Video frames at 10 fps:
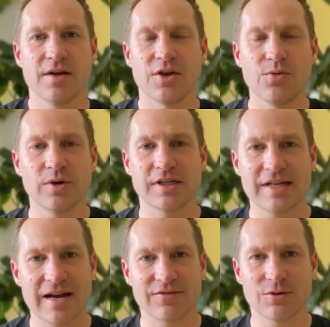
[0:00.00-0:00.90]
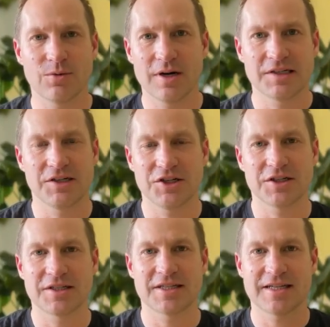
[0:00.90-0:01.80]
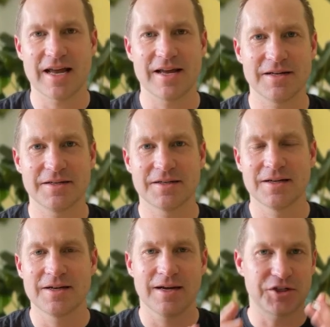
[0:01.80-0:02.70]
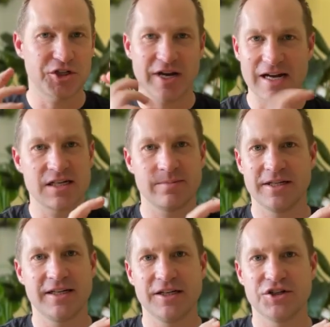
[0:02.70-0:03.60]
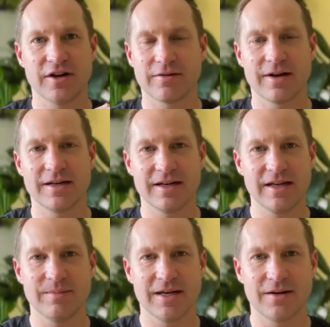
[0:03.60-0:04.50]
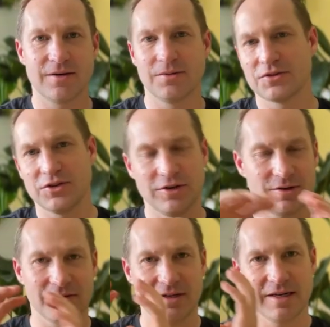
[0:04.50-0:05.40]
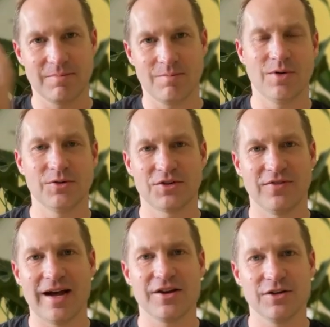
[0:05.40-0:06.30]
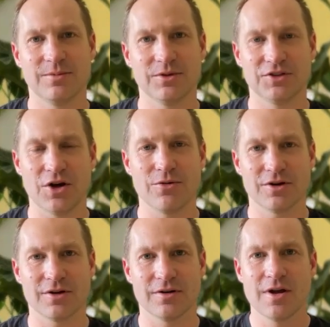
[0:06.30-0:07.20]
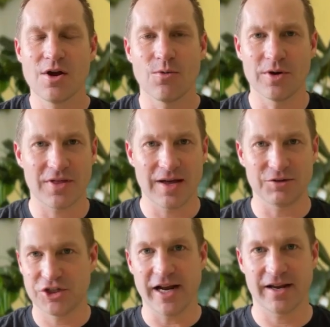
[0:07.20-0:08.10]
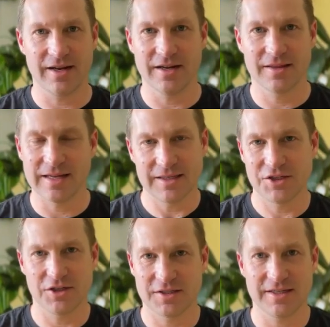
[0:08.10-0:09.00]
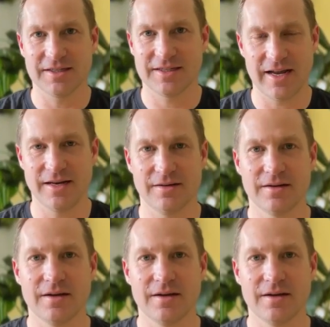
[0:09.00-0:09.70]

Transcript: You would never want to just send a ChatGPT generated email to your like most valuable donor without checking it. That's just insane.